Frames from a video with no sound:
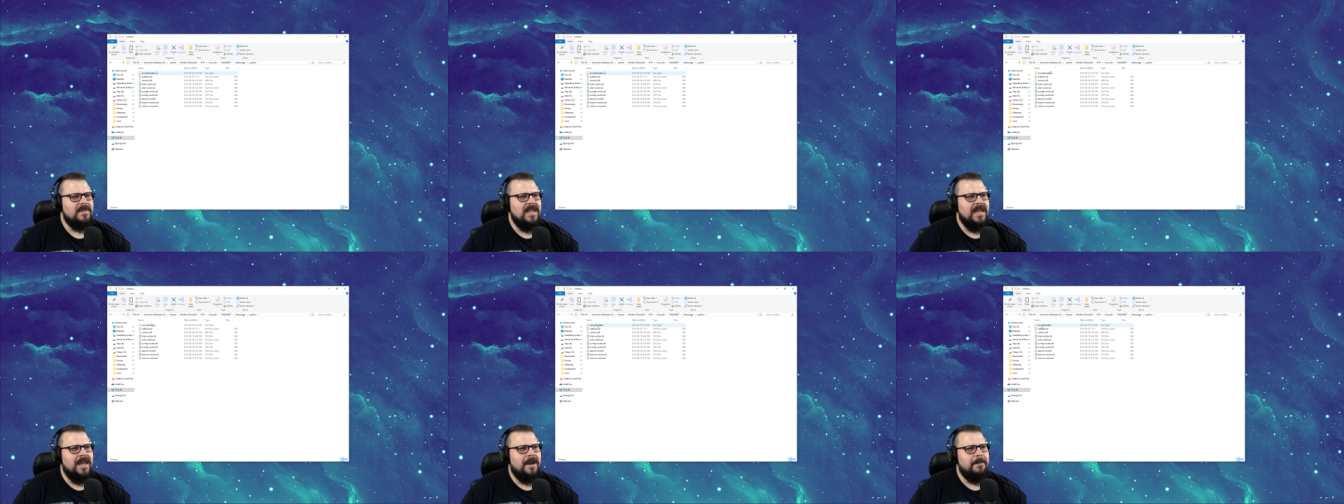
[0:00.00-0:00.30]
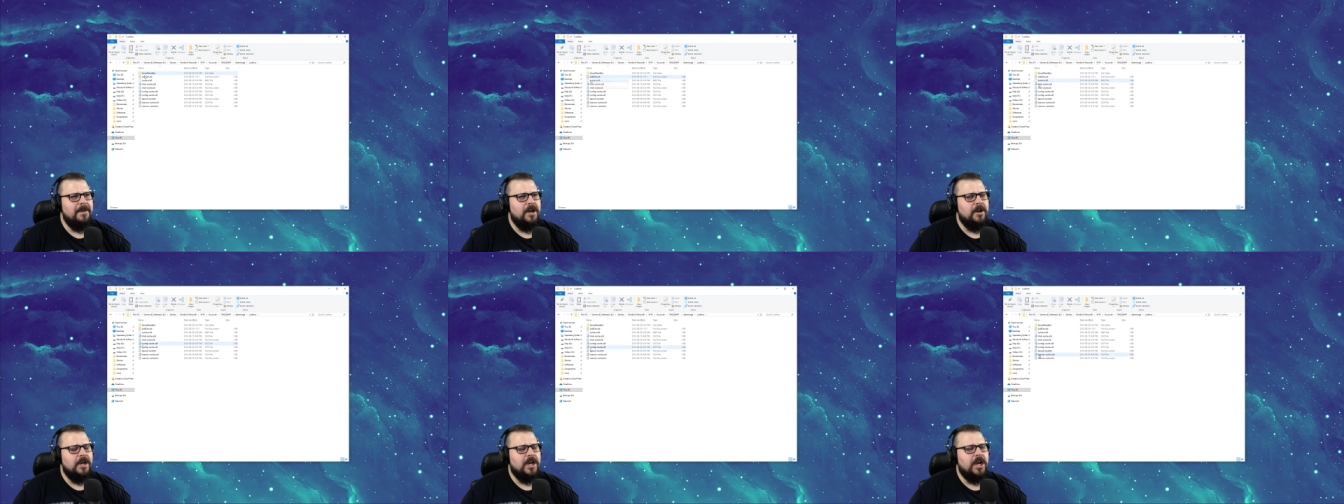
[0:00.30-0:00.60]
And I'm
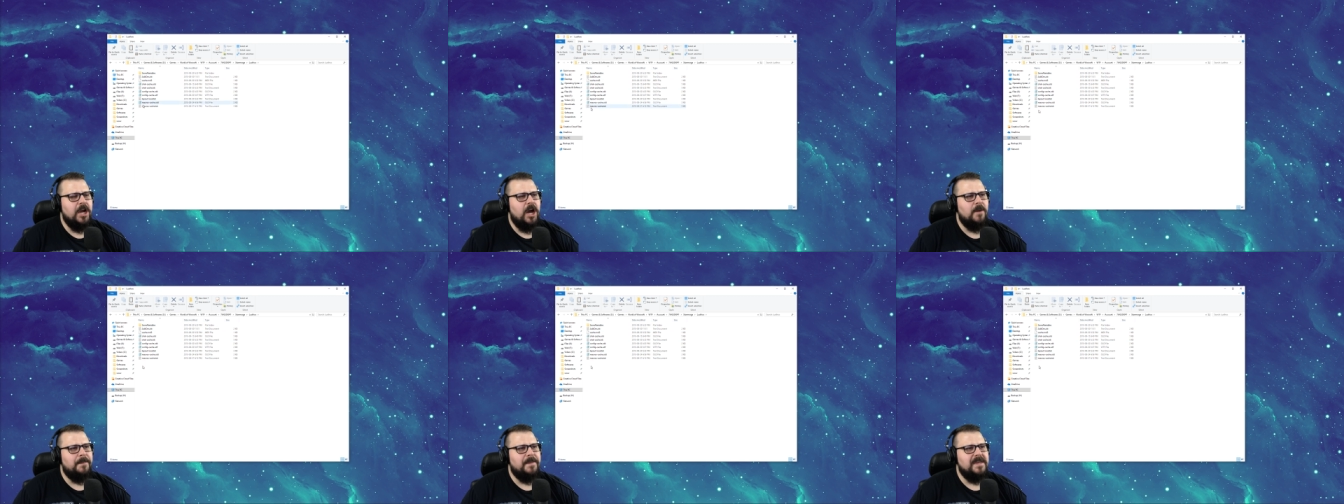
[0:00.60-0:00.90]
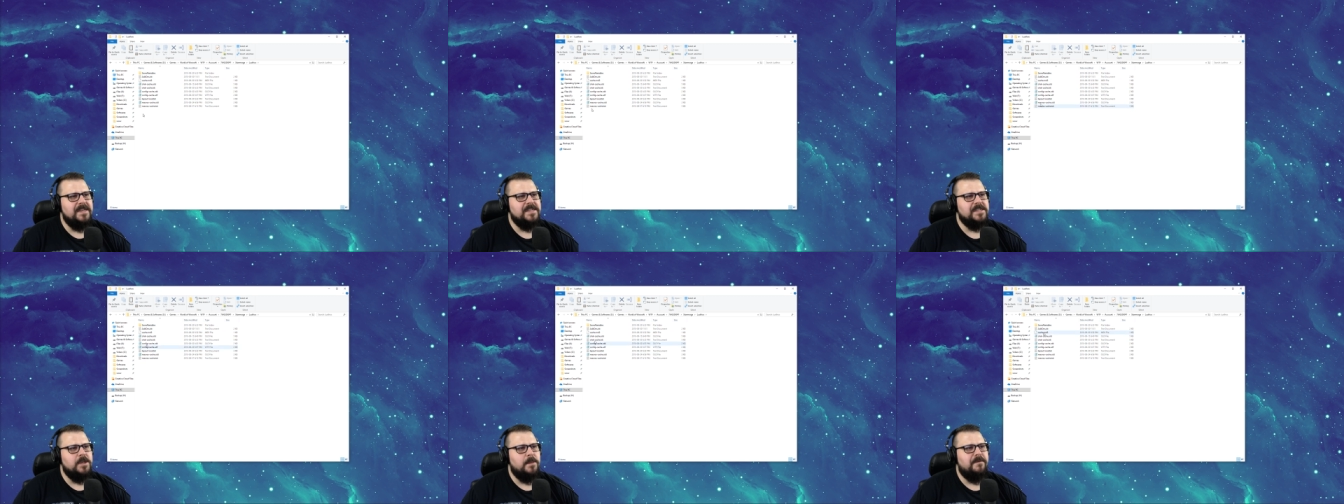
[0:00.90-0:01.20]
gonna
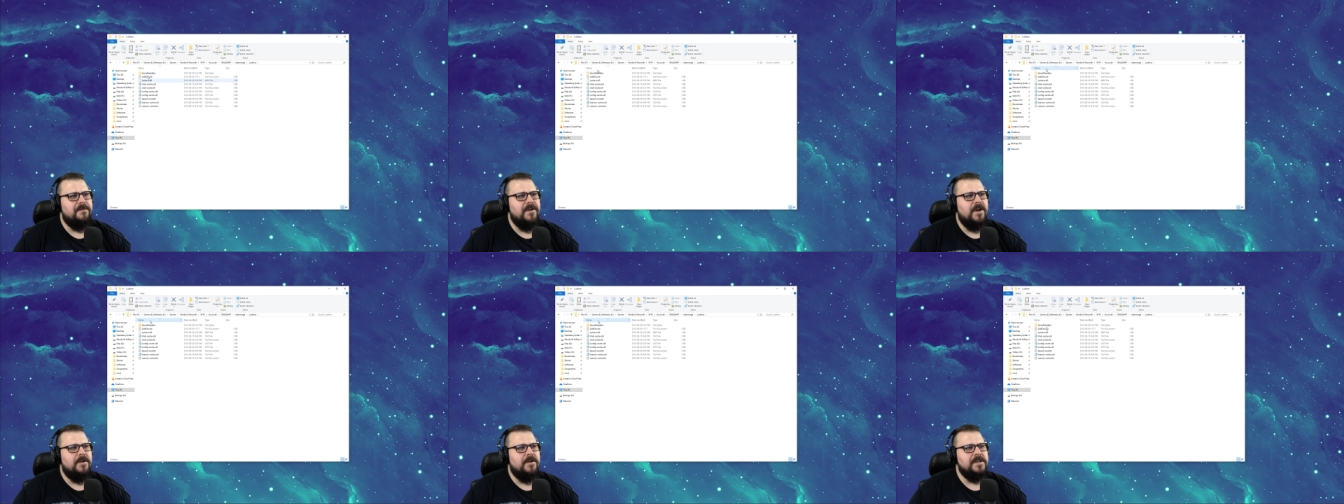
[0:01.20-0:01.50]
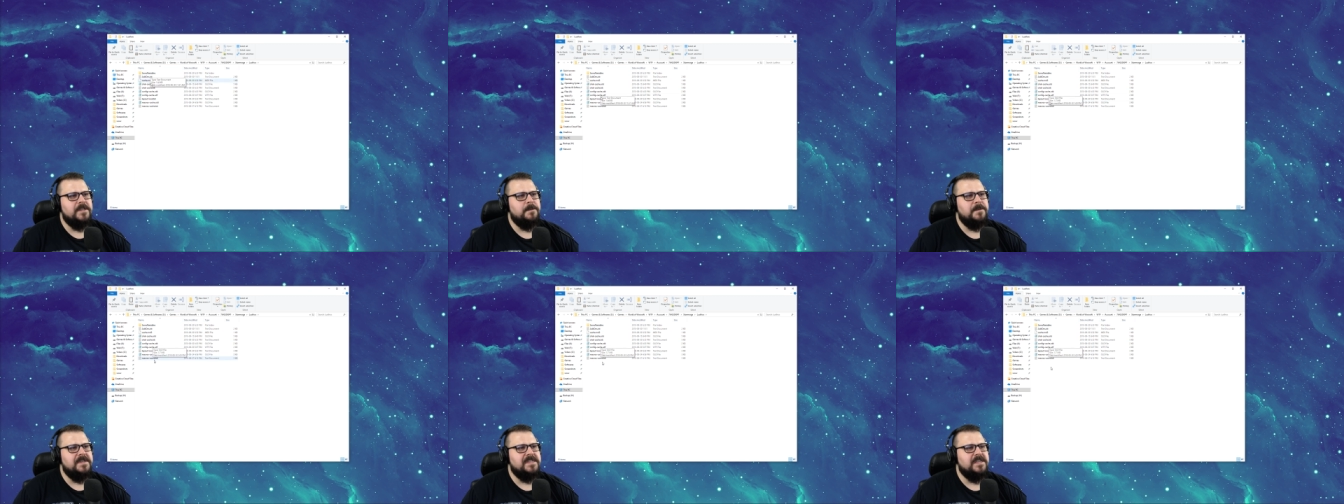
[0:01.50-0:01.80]
copy some very
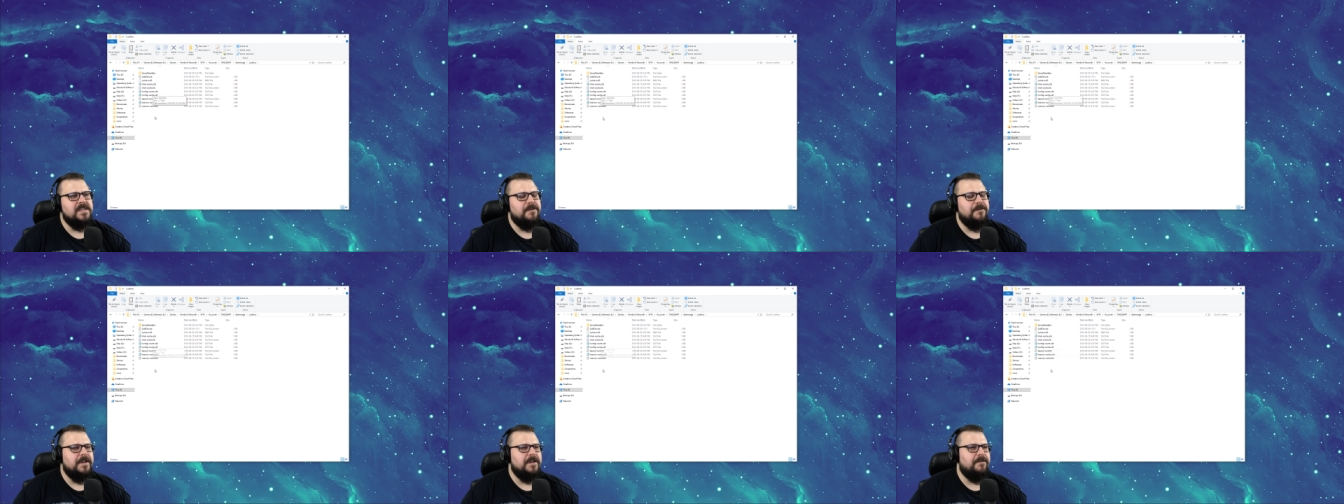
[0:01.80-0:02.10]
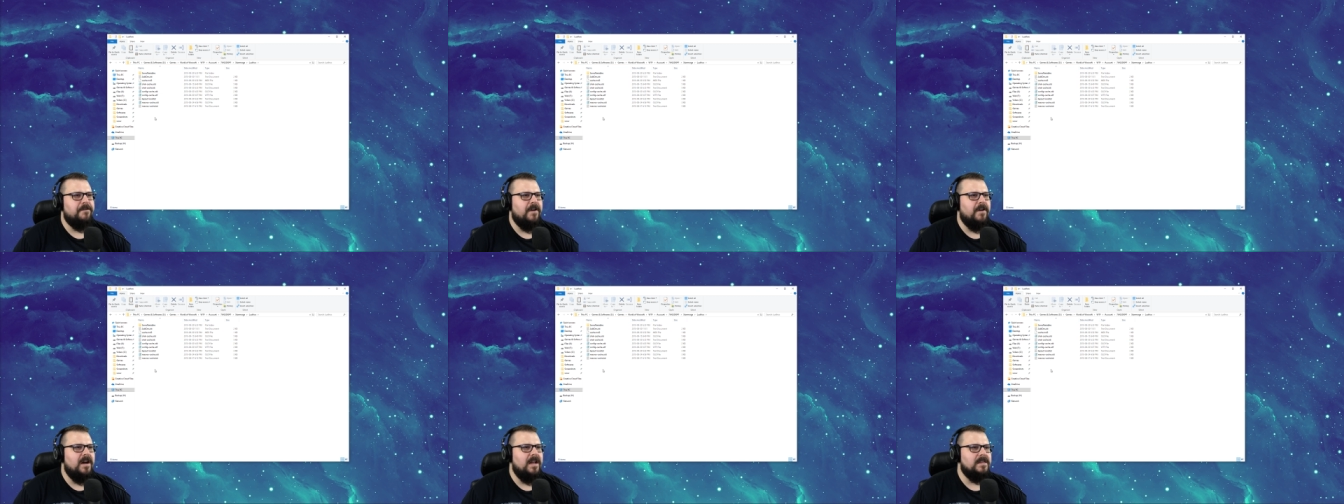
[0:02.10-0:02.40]
specific
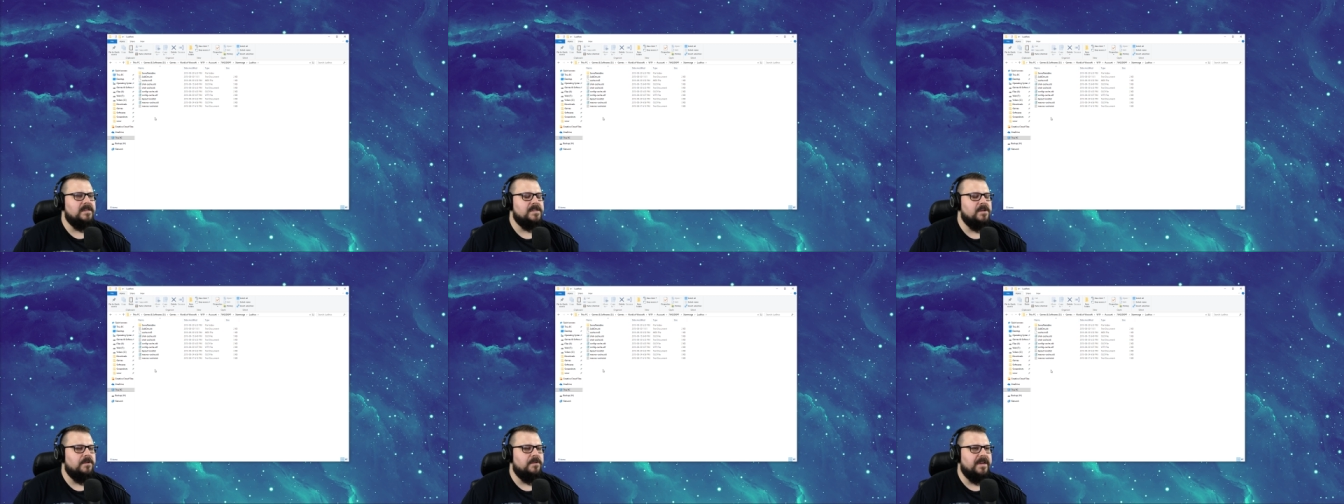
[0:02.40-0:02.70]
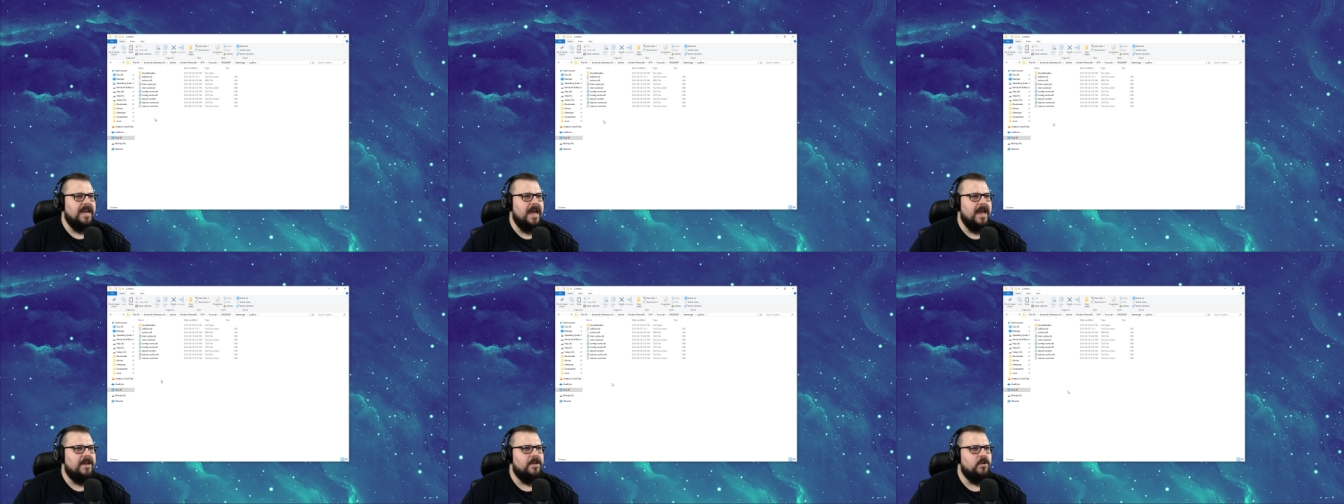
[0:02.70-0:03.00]
files, okay?